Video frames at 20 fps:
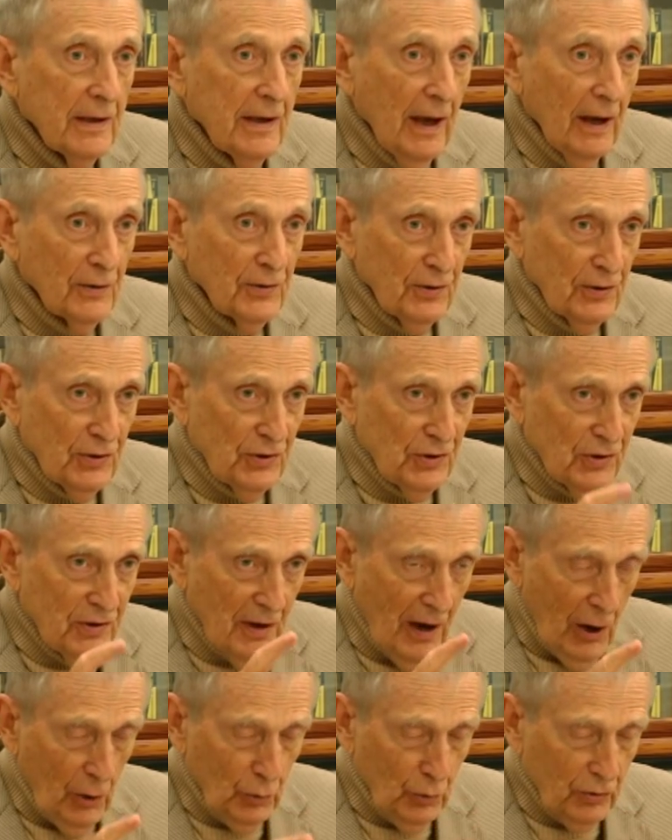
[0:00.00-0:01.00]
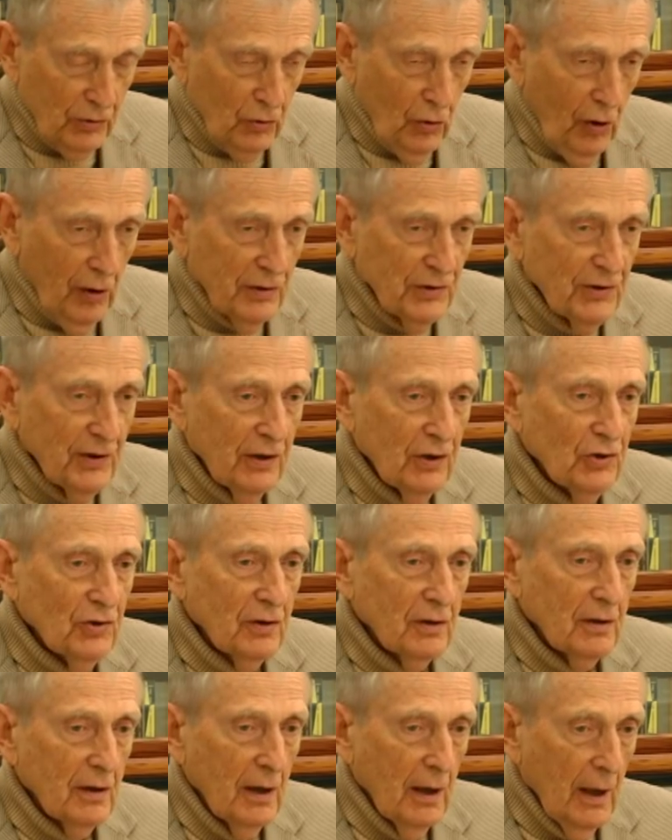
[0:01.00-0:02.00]
Yes, this is downward
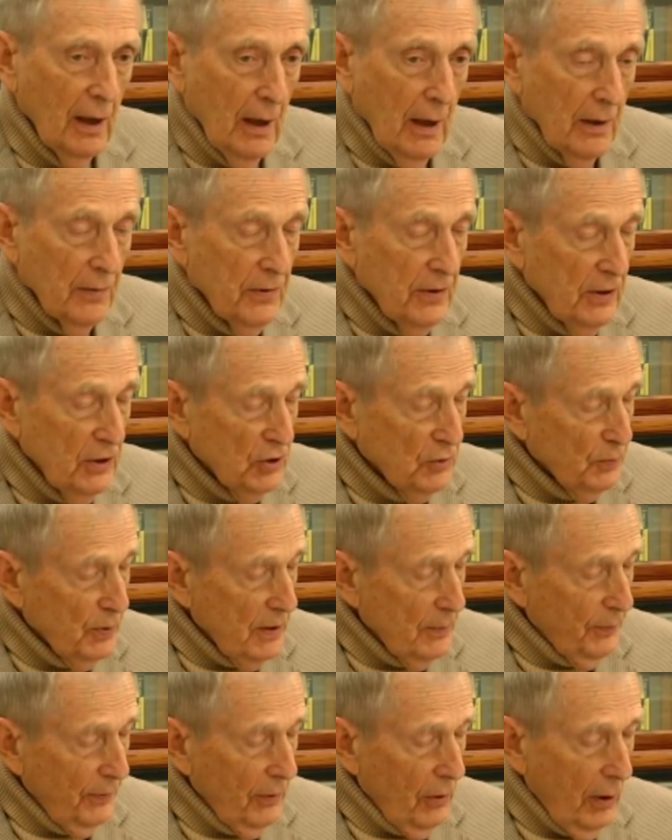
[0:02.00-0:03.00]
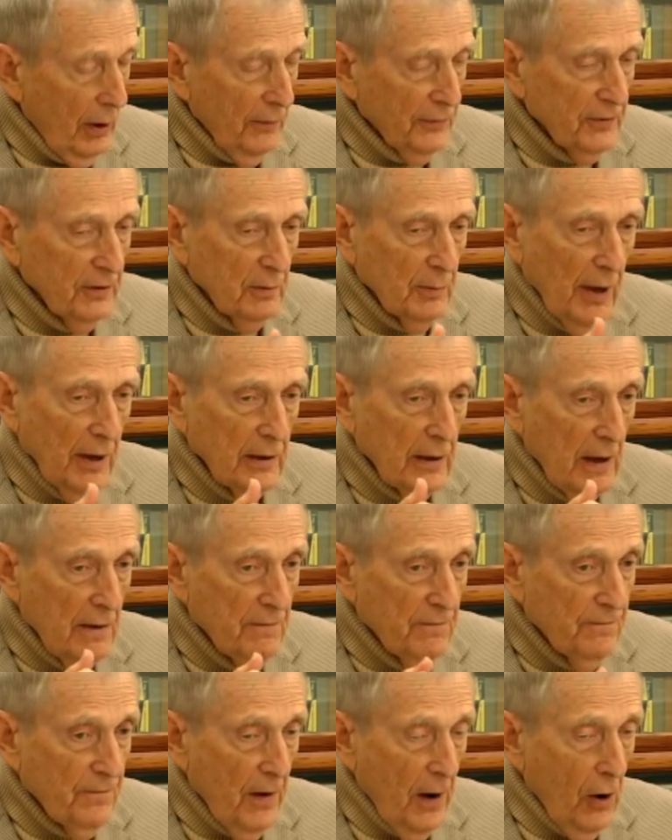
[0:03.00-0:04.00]
causation. These people often make a
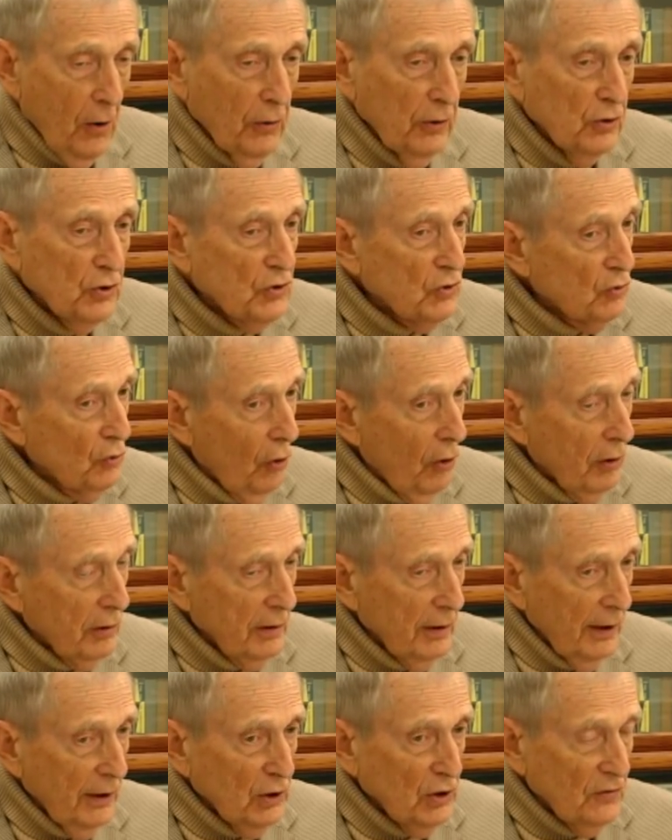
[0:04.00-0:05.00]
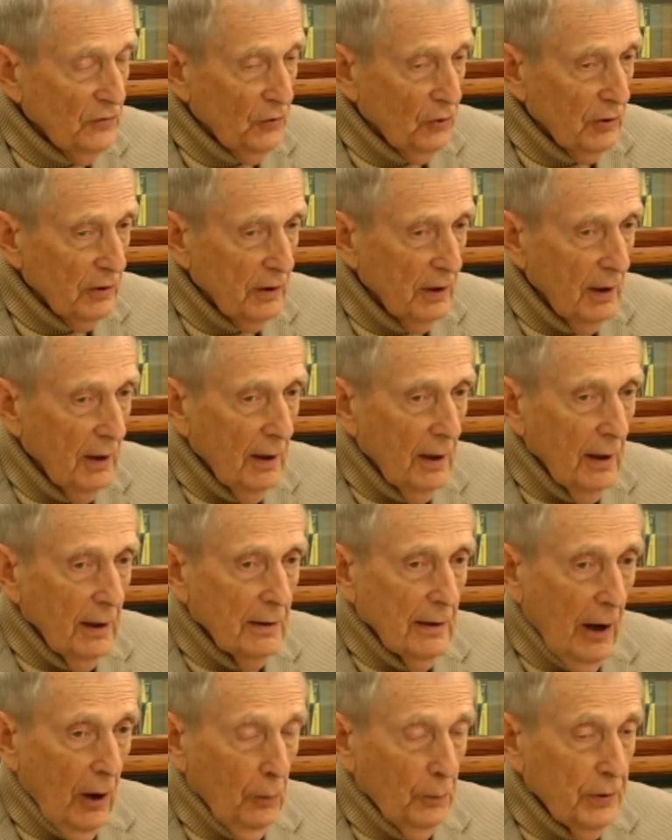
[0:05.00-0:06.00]
very strong case for it.
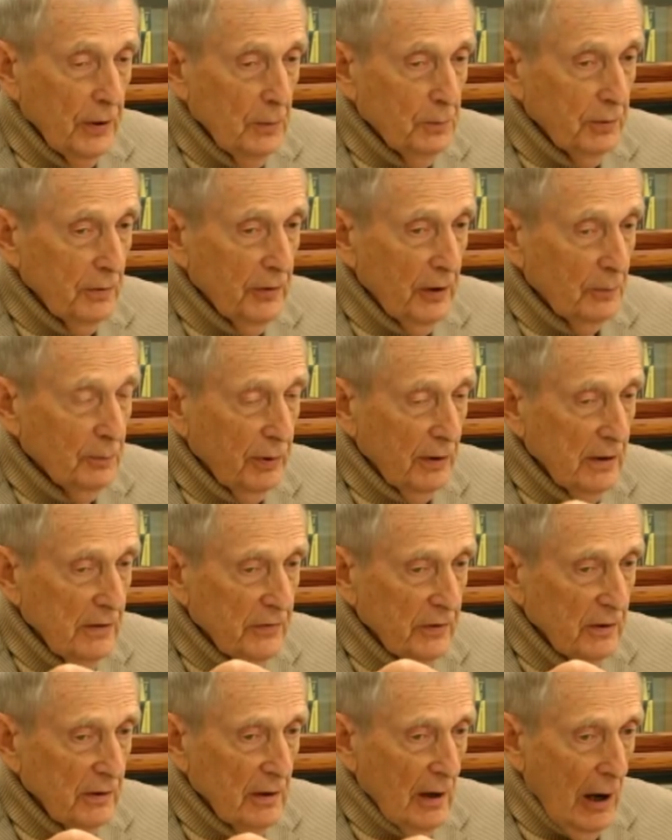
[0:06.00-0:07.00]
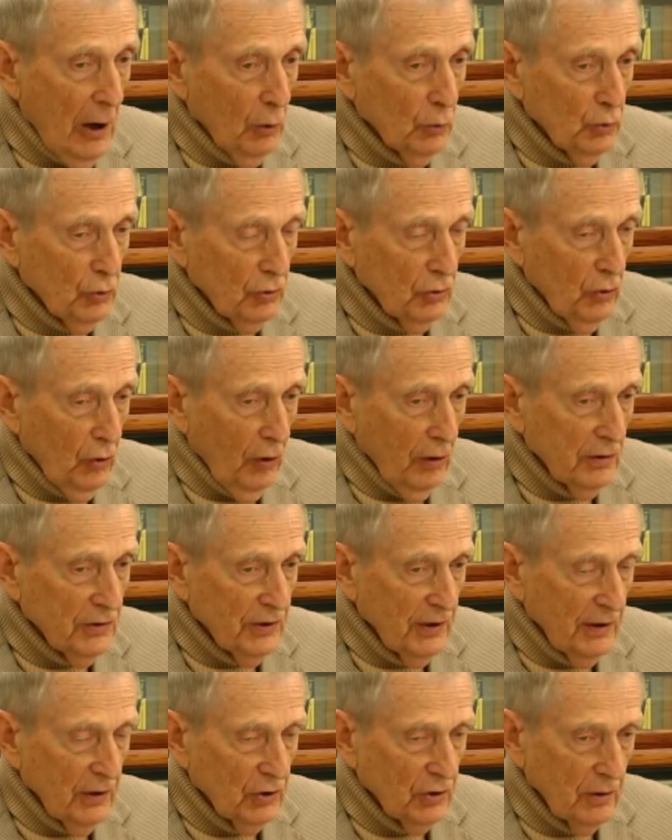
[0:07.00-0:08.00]
Now, people that believe in downward
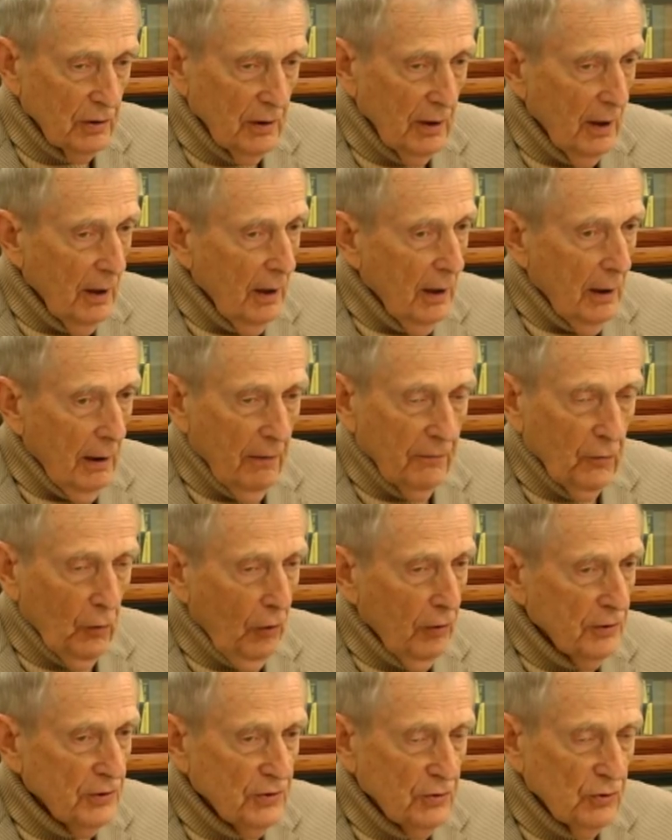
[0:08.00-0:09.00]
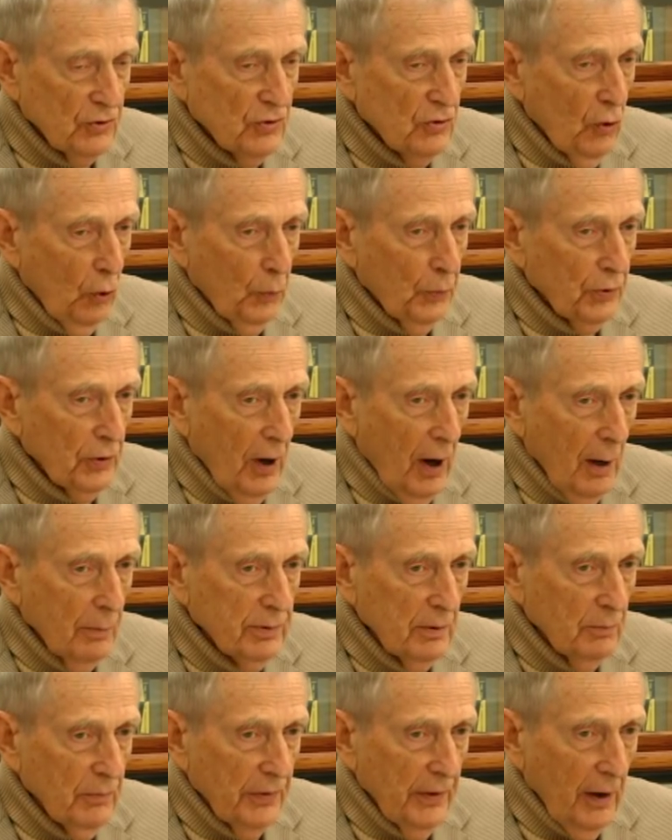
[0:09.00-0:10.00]
causation, of course, there's no
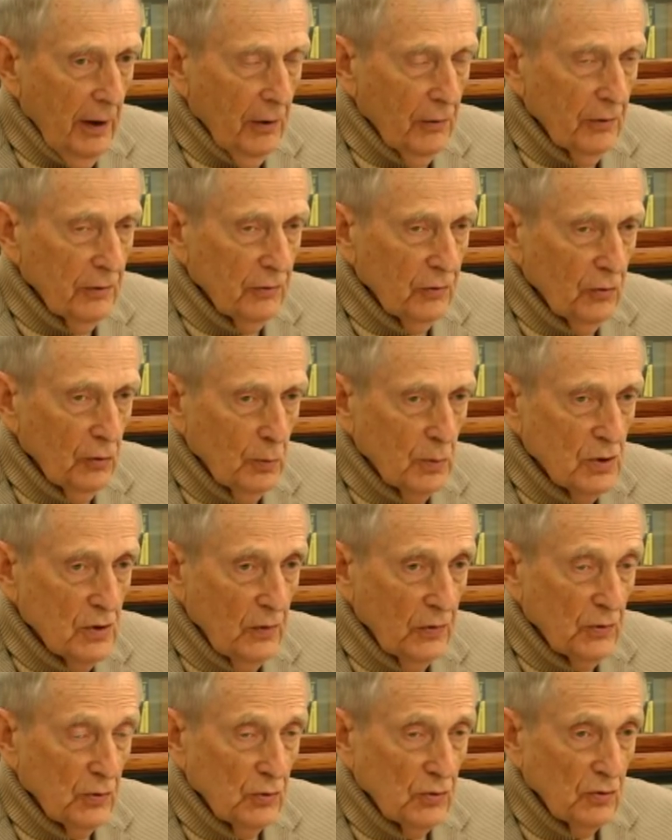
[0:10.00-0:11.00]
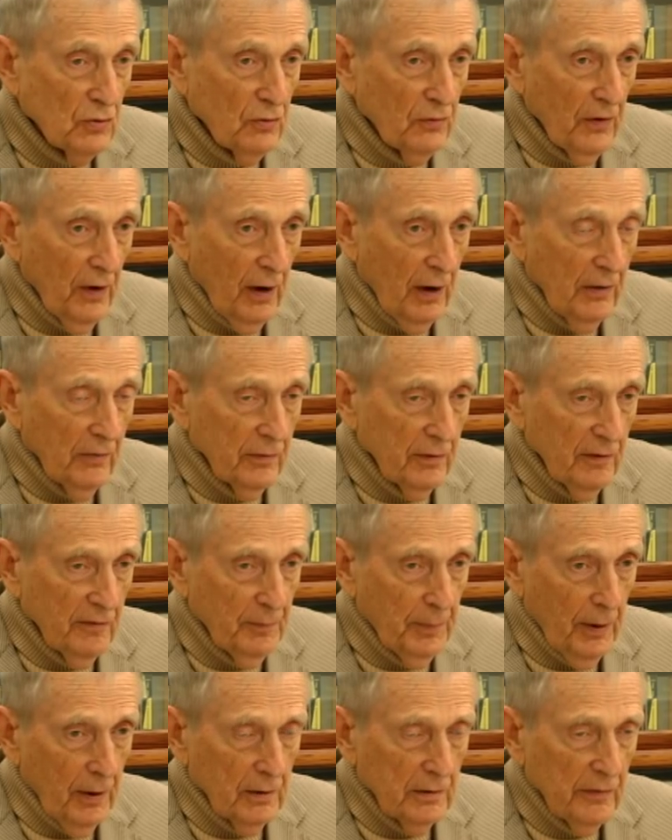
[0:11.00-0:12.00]
problem there in terms of their survival
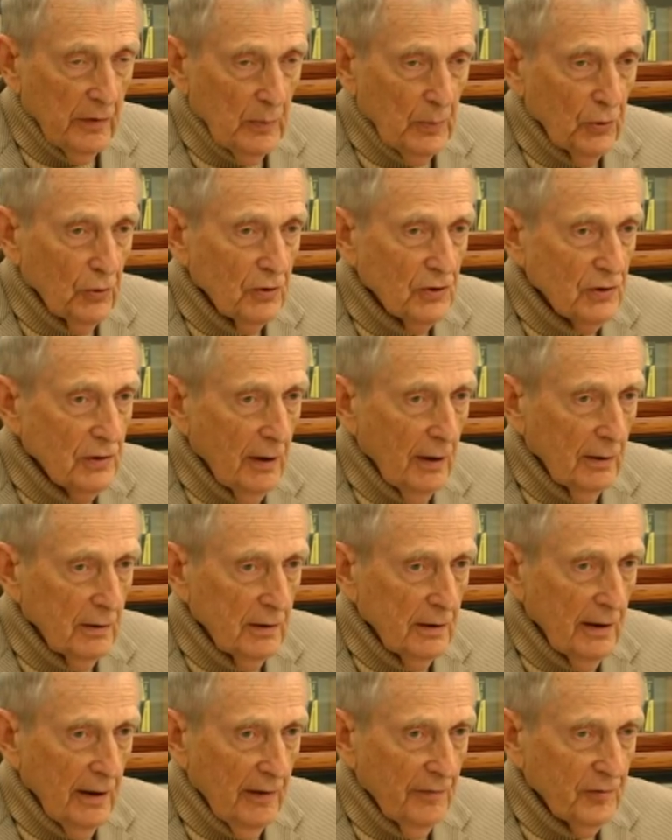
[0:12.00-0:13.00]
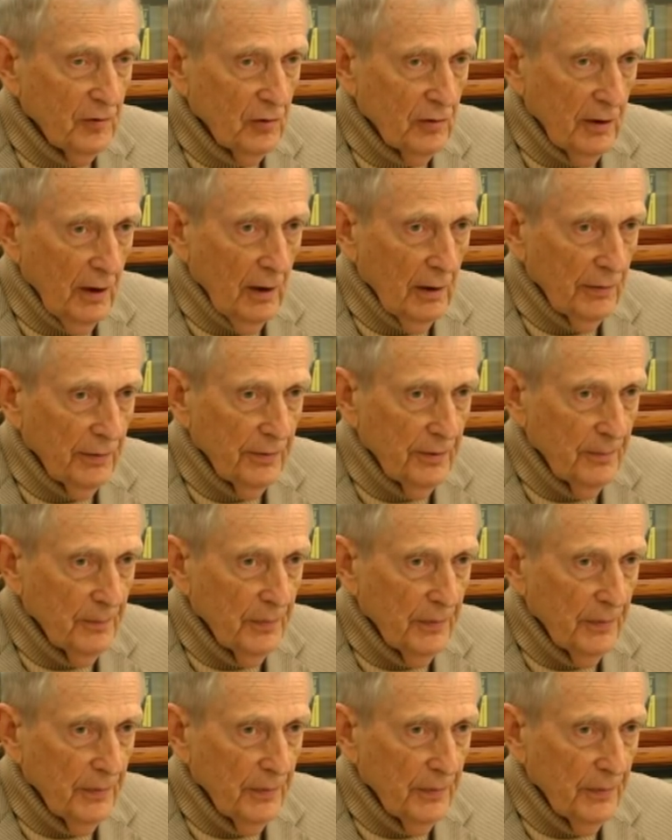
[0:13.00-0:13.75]
of part of the personality after death.